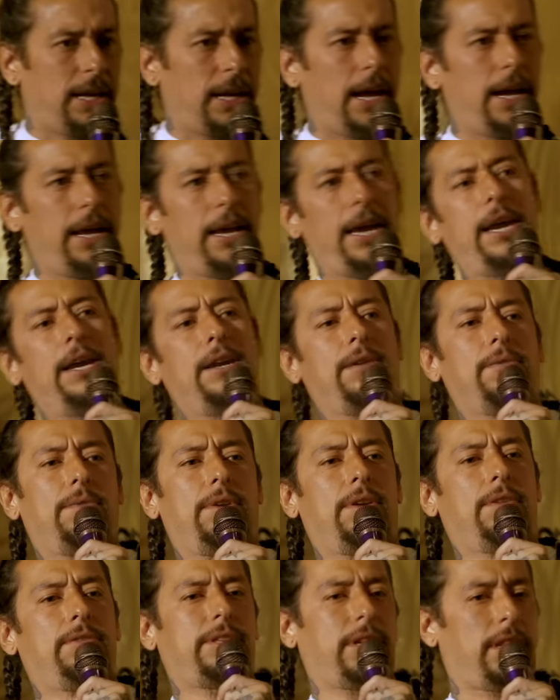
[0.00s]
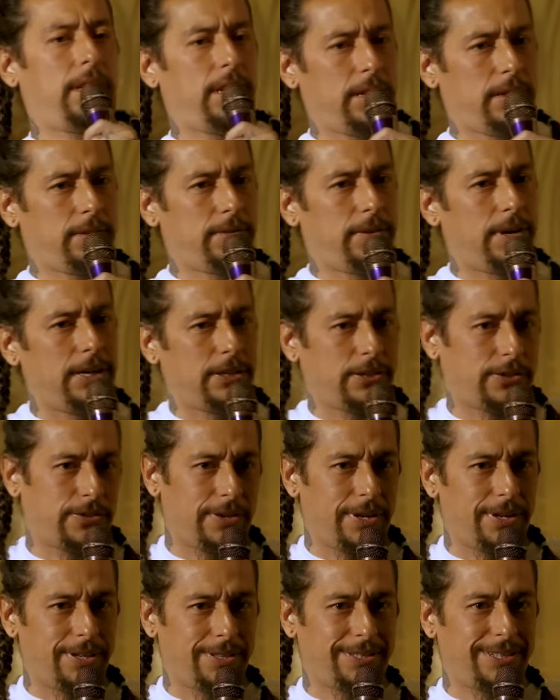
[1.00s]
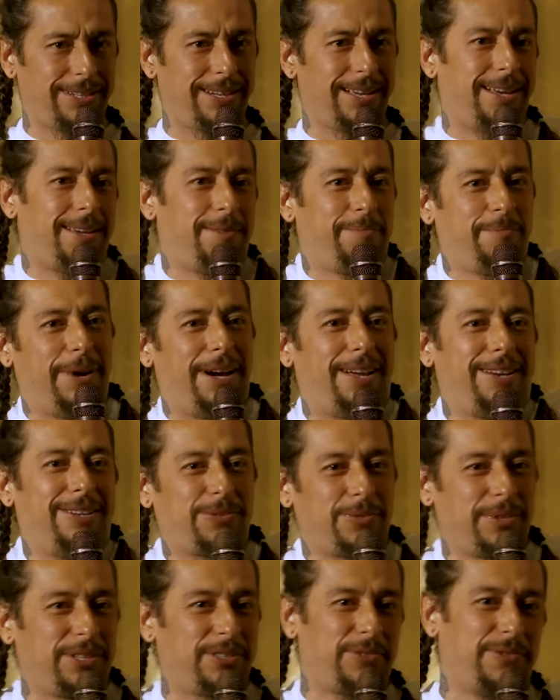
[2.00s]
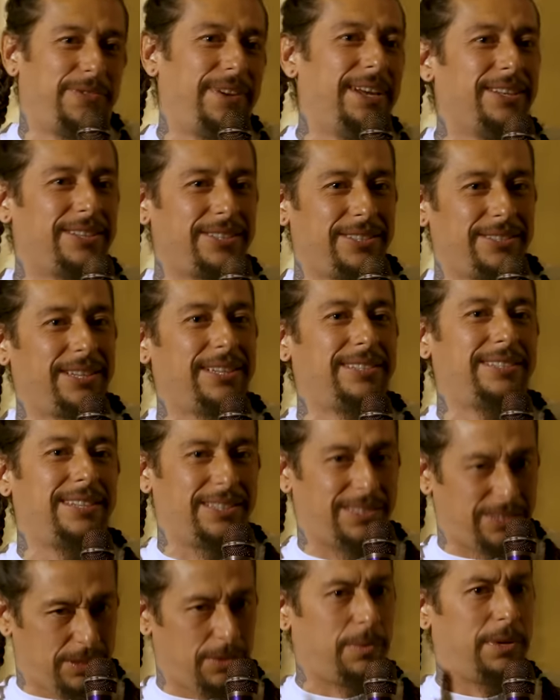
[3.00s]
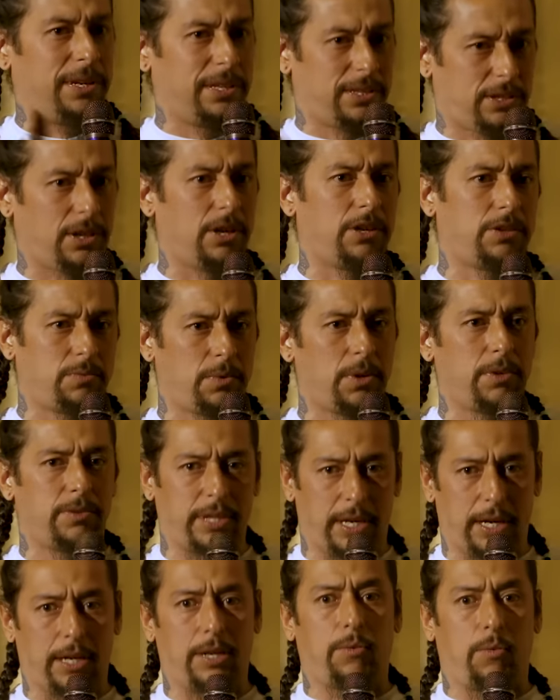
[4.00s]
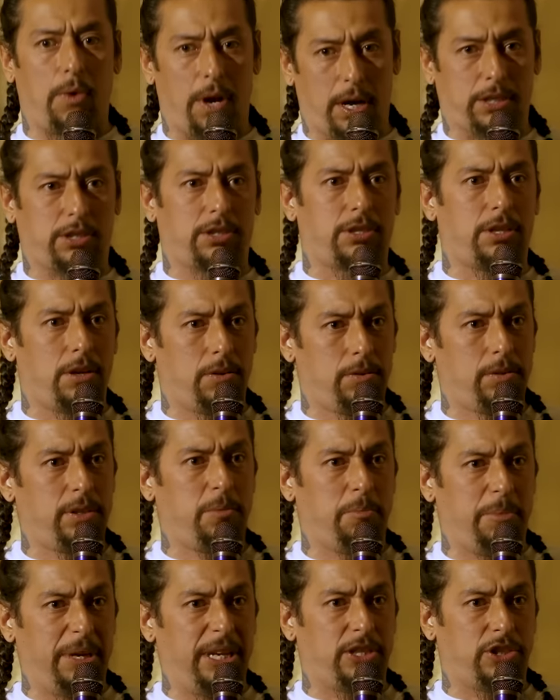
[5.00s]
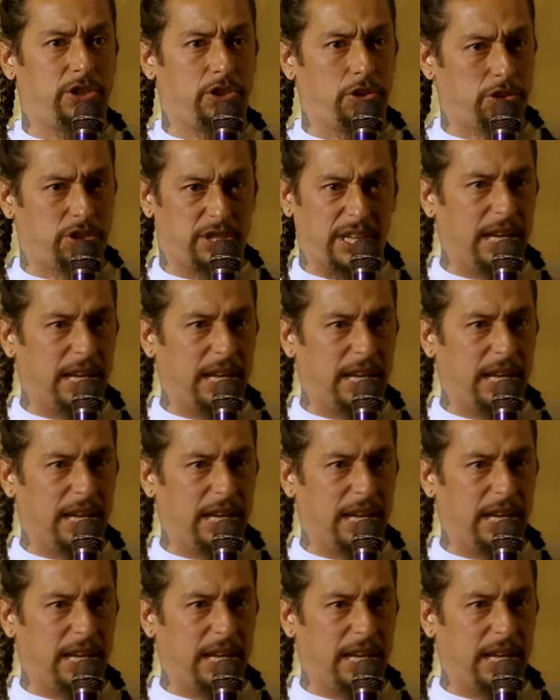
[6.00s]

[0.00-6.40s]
like, I hate rotating restaurants, and I had bought us reservations. I said, so when it starts rotating, walk slowly, bitch. You'll